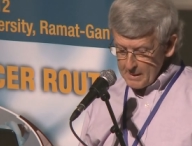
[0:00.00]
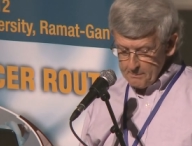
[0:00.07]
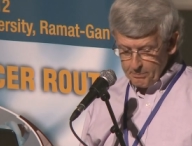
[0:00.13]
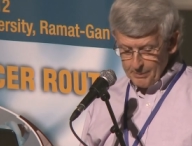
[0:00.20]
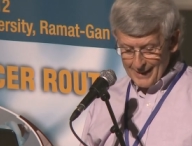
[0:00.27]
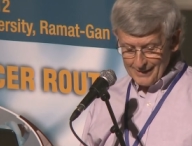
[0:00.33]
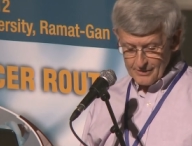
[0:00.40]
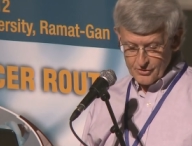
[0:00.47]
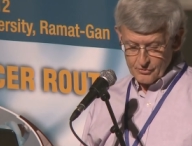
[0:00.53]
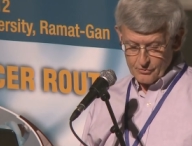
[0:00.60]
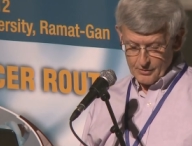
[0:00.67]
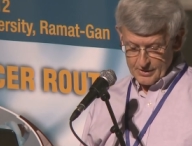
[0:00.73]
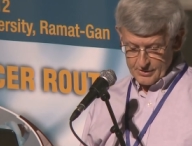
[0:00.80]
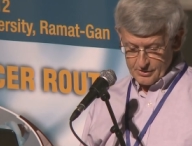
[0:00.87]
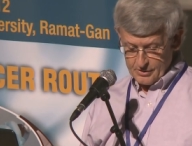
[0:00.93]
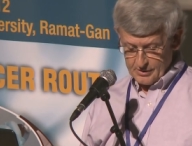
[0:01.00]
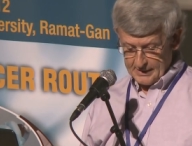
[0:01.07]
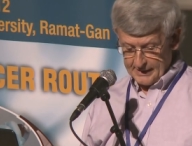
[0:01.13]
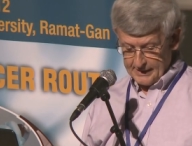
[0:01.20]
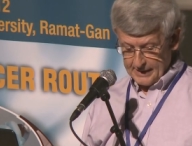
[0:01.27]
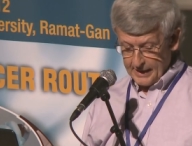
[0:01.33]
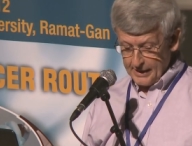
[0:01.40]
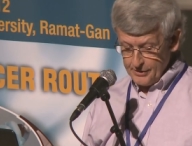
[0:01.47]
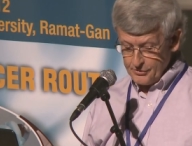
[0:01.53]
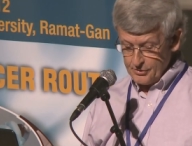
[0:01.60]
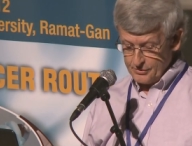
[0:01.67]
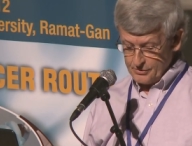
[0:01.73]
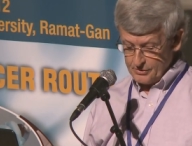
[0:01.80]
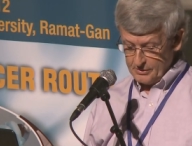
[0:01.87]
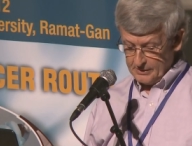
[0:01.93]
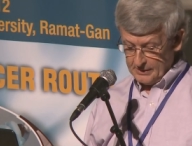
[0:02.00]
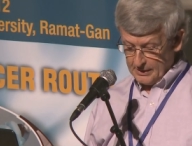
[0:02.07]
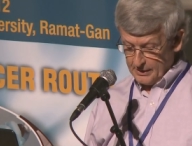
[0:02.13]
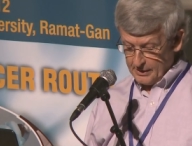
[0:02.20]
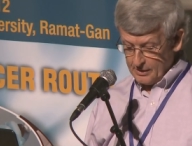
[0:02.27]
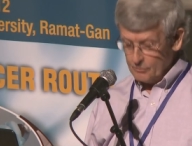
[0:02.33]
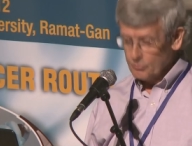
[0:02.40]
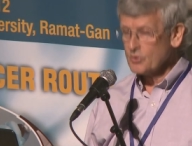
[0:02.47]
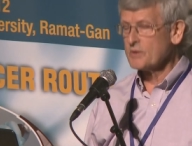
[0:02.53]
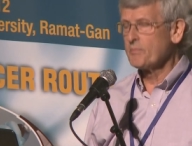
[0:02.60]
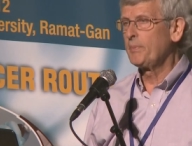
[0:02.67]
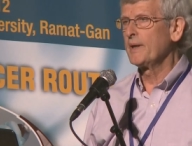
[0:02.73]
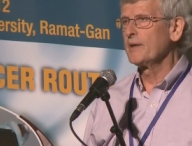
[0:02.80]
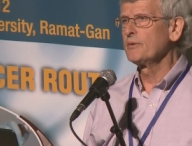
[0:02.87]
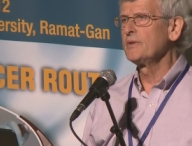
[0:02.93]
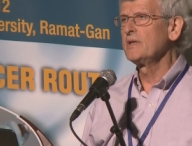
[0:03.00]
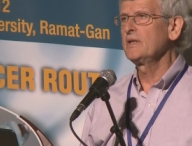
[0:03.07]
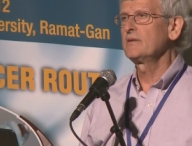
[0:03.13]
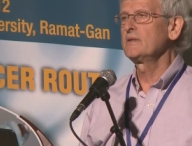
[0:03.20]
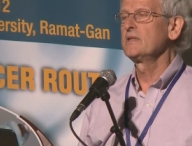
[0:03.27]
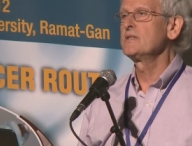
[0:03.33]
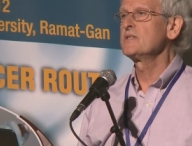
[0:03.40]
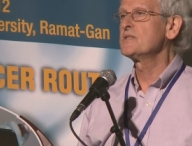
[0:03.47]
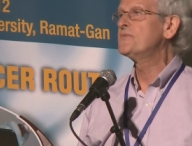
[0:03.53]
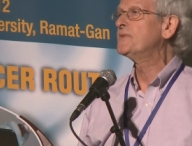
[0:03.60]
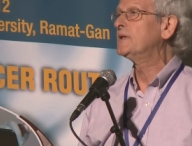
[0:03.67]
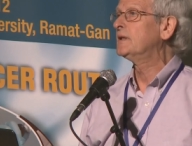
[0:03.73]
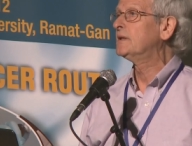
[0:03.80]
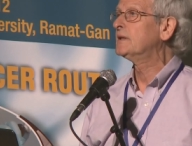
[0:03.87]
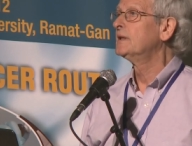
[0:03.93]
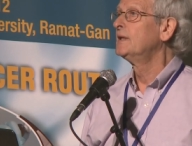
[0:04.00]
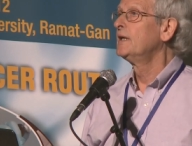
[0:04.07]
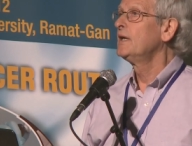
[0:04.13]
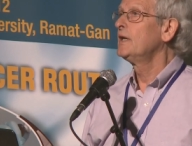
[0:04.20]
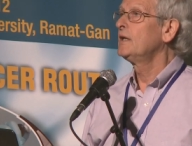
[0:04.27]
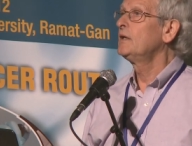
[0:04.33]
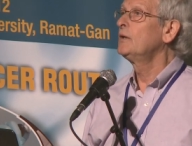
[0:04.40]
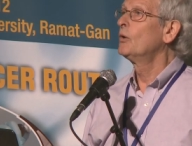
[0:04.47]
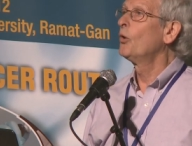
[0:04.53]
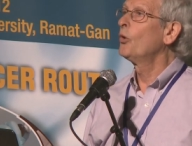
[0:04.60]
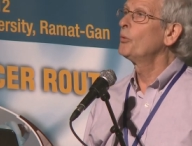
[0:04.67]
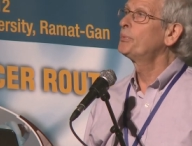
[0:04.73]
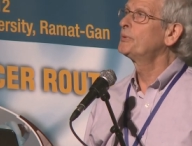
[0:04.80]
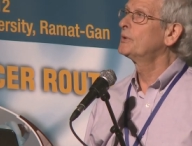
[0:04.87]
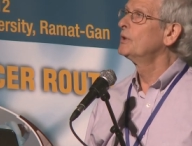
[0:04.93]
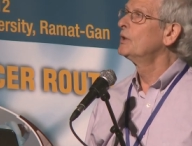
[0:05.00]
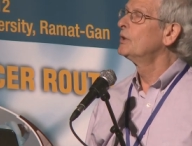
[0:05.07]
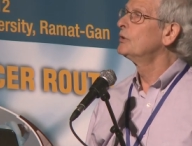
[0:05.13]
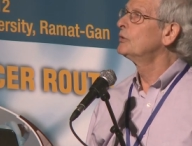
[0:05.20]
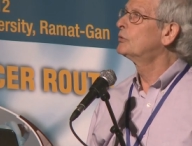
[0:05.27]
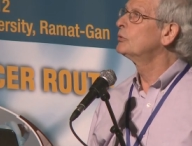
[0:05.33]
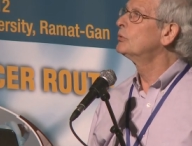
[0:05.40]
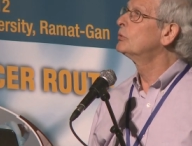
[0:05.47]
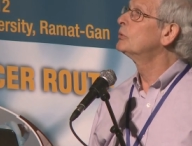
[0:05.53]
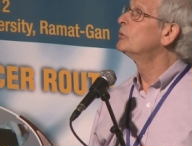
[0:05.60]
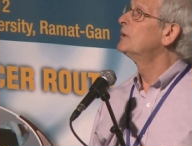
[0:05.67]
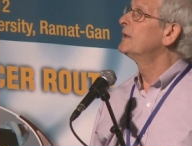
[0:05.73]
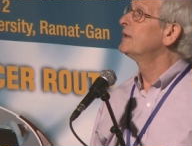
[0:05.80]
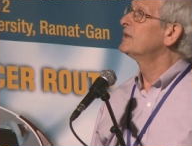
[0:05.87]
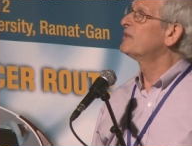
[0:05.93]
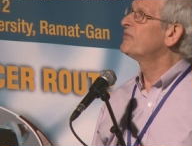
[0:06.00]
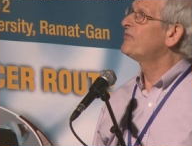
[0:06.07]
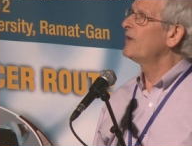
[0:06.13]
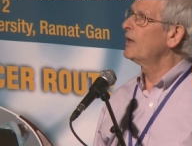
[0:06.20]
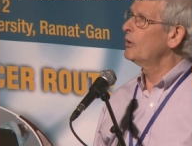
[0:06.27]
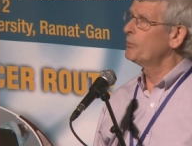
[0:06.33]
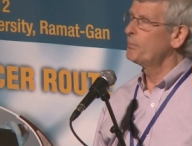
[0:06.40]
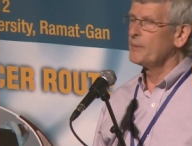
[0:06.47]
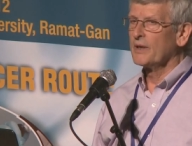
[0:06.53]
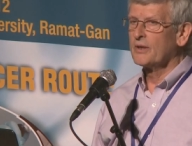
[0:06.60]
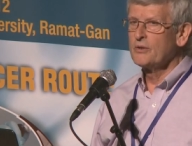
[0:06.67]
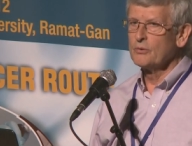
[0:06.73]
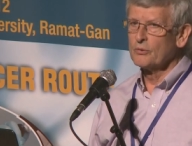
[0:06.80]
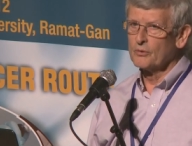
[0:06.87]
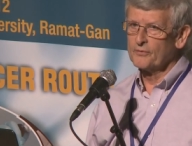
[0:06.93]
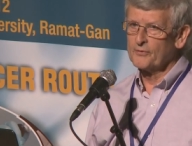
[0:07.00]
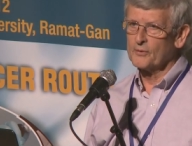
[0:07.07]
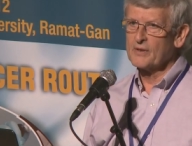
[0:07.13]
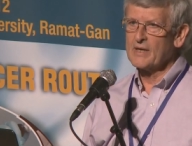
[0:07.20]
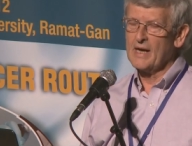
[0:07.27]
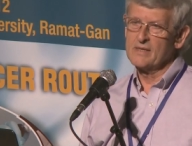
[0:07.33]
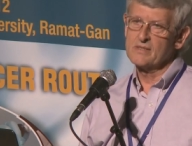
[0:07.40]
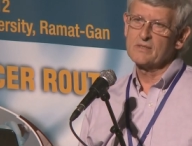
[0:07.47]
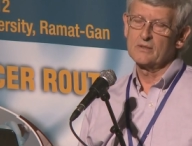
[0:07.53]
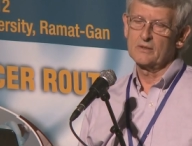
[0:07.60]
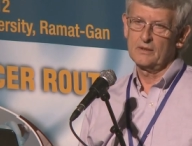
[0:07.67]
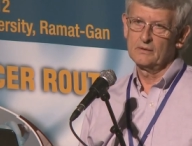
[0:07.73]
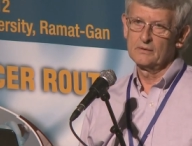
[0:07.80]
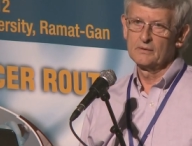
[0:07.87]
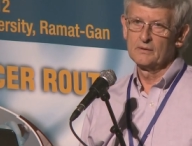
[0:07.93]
plant stress agents. He was a pioneer in this field. He hoped to develop a cure for cancer,